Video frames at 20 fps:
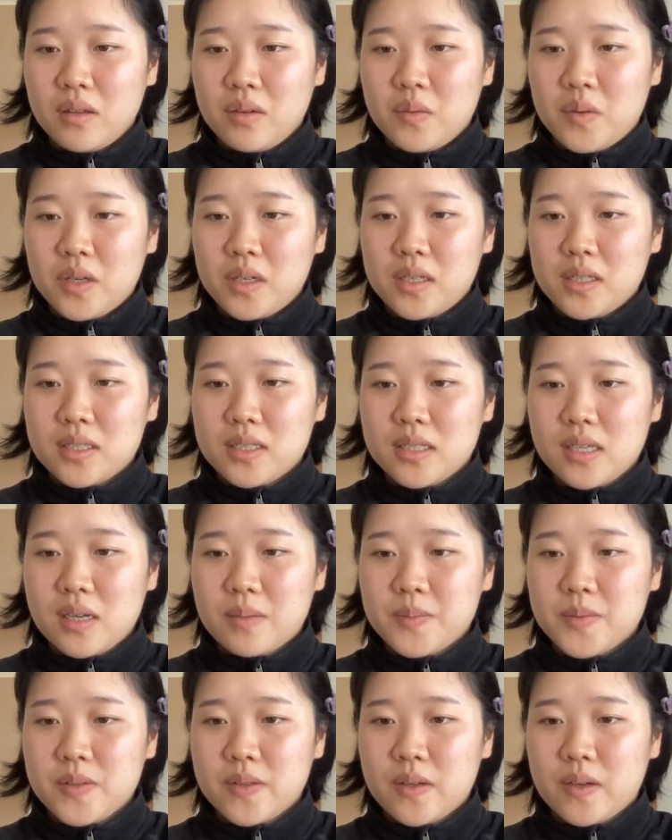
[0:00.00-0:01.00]
What are
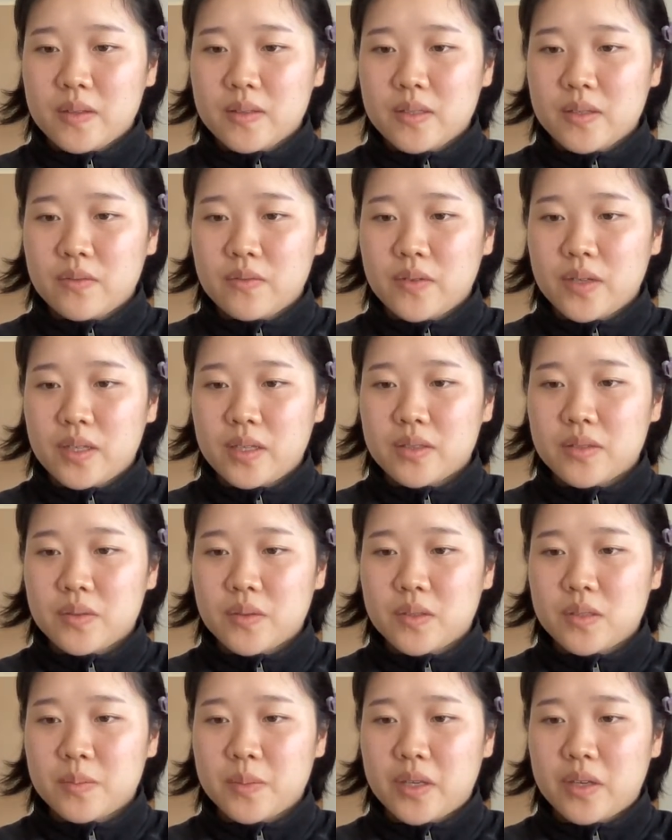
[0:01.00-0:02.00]
Hissam's thoughts and feelings
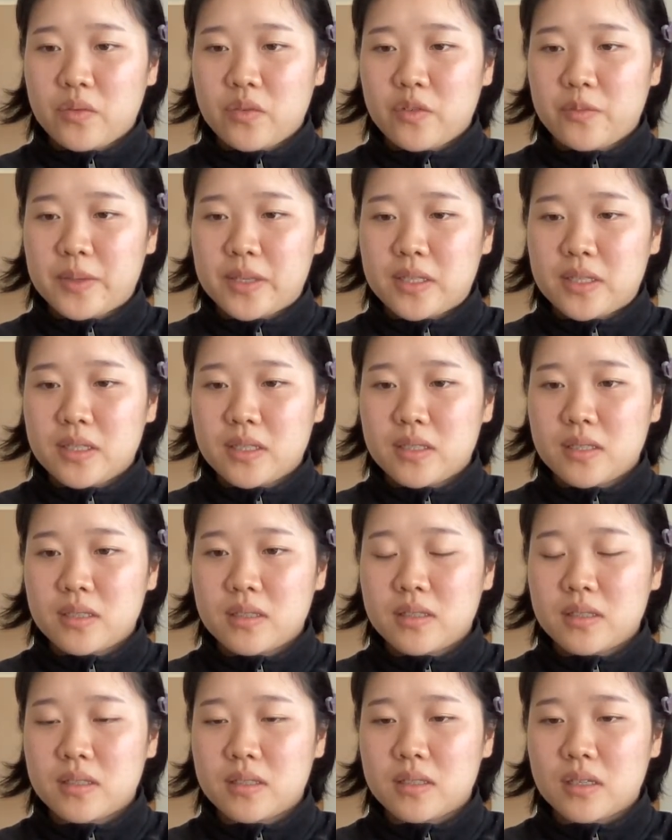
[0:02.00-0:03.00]
towards me? We've been
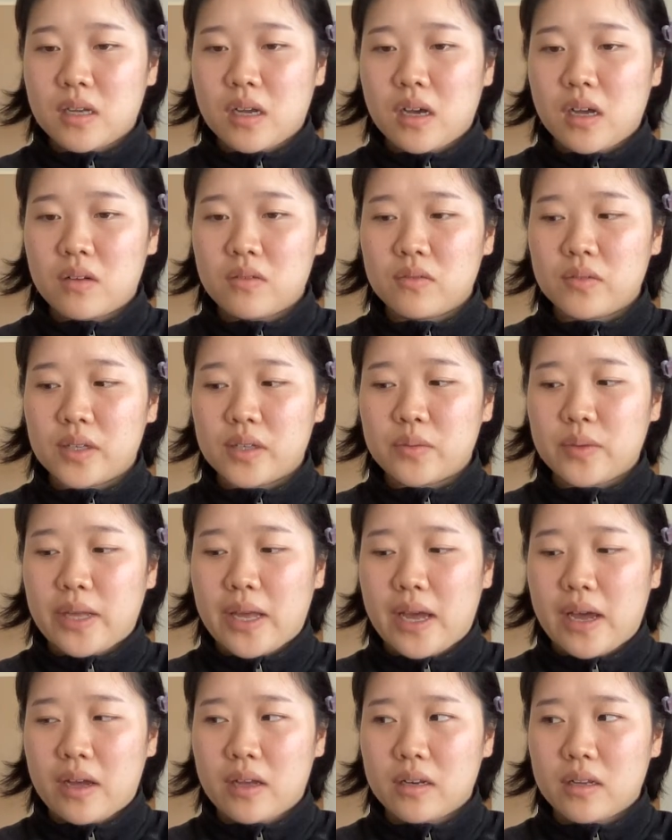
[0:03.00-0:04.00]
distant since a conflict we
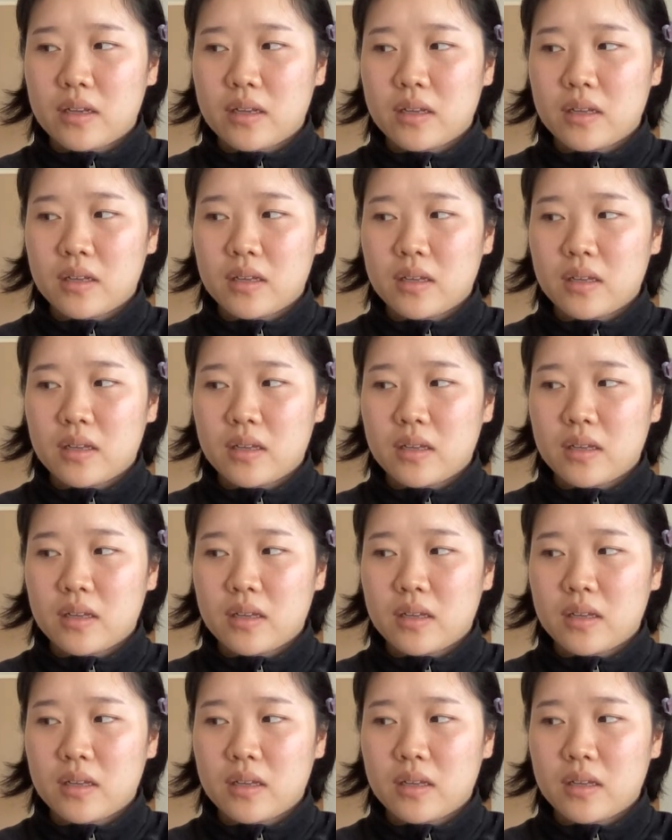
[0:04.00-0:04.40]
had.